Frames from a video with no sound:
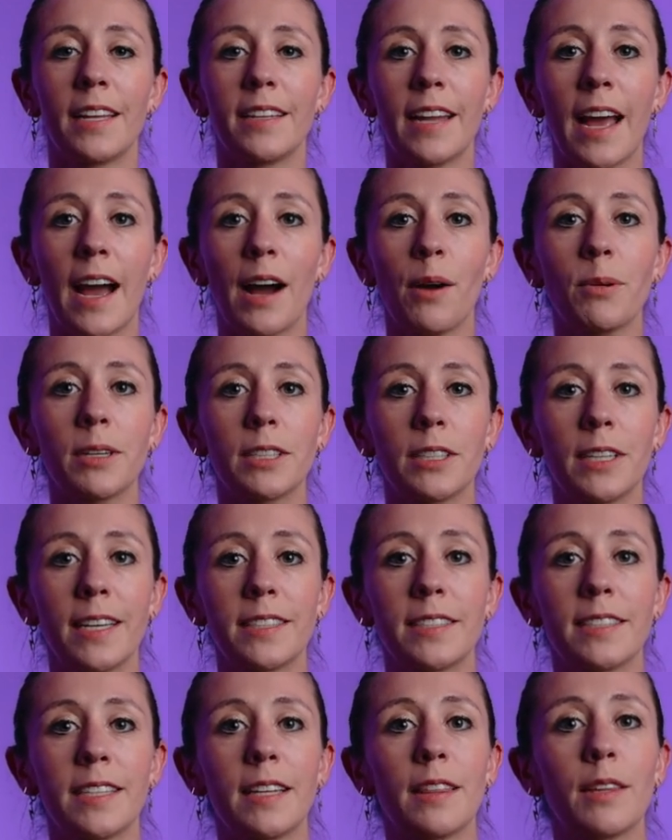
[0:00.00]
Now we're
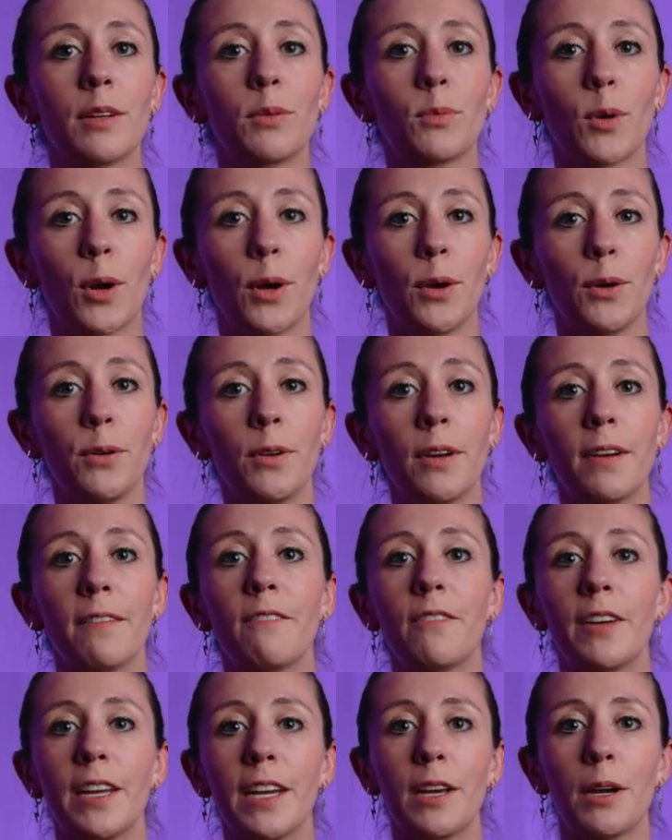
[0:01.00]
testing the Rode
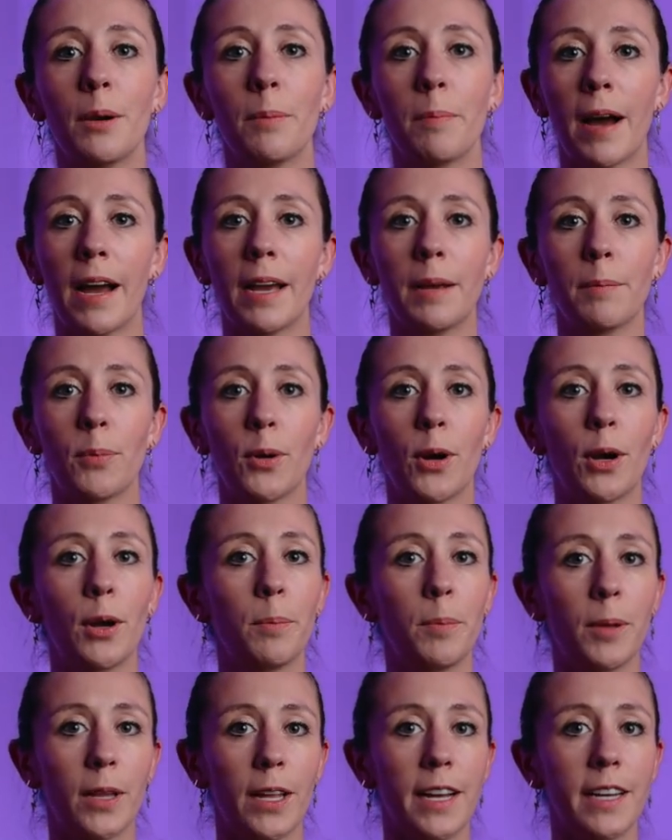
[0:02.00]
Video Mic Pro
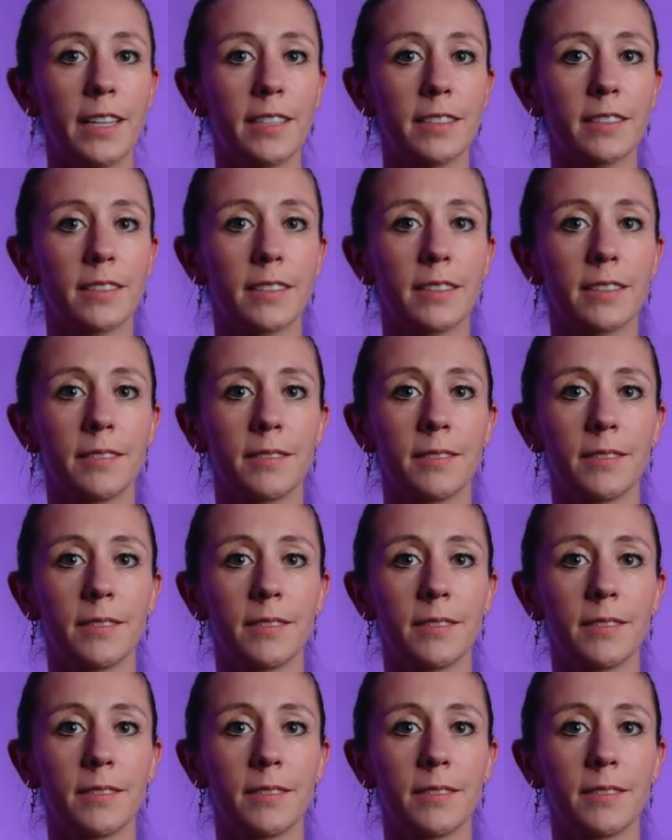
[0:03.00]
Plus.